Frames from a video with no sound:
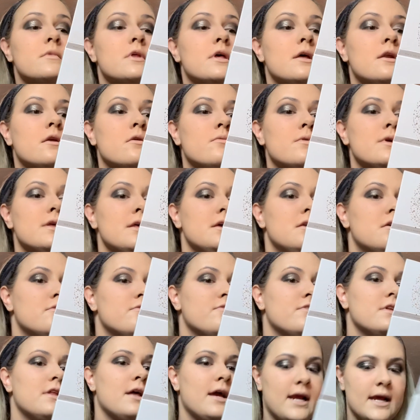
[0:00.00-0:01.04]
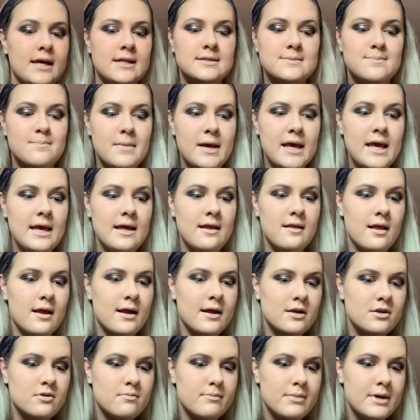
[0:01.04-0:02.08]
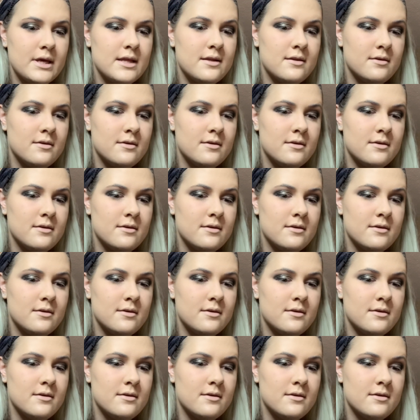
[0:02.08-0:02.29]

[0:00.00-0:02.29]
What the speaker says: And I really don't feel like it's me like being